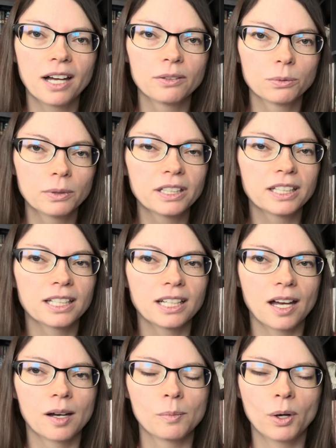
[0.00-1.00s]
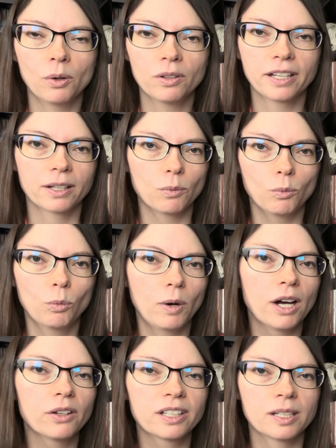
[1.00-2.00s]
really am
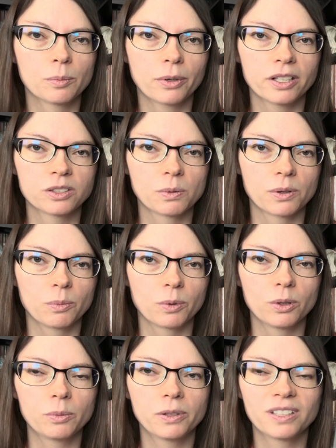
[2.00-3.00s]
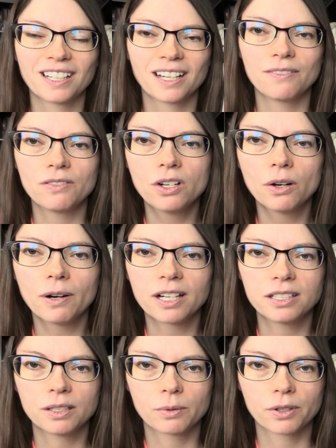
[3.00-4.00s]
wildly impressed with the world building. I have no
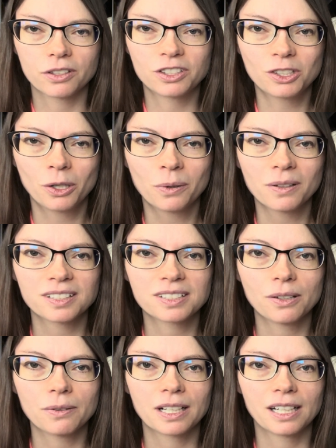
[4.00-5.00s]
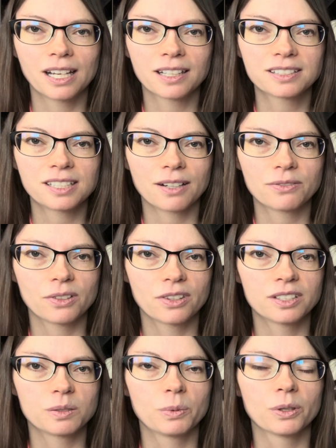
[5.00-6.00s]
idea where the story's going next after
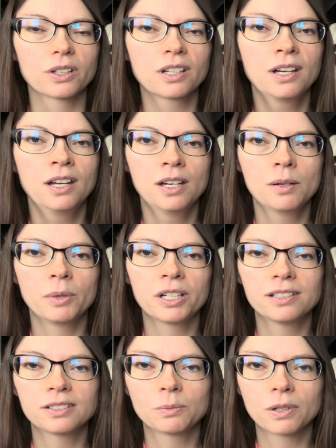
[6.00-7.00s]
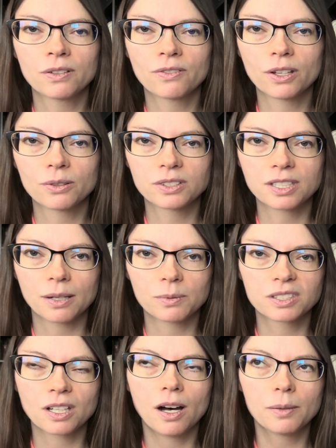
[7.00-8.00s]
this book, but it's one of those that
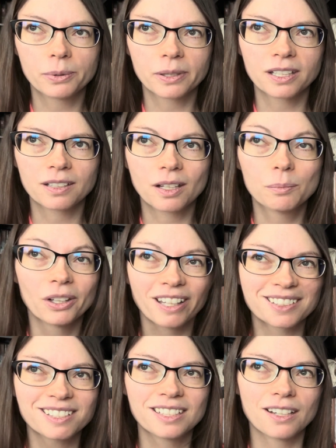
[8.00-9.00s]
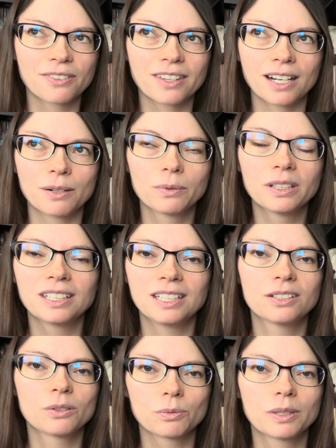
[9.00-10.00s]
was complex enough that I really
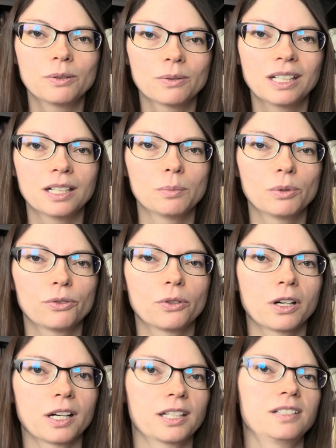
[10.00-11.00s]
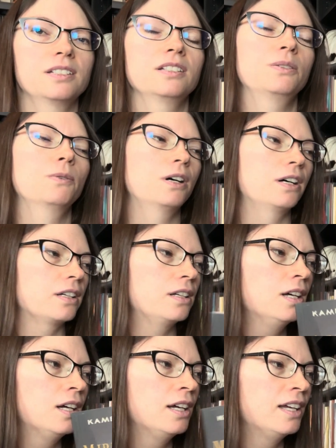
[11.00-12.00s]
need to reread it before I continue on.
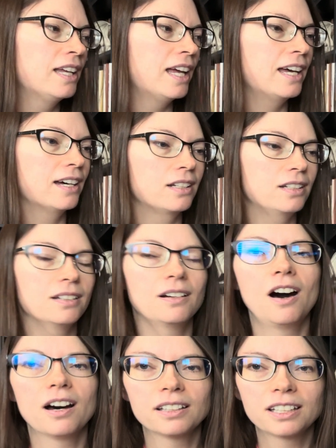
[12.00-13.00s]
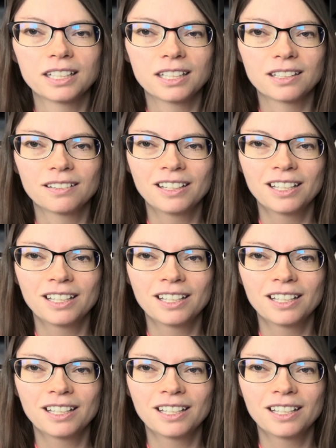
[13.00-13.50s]
And oddly,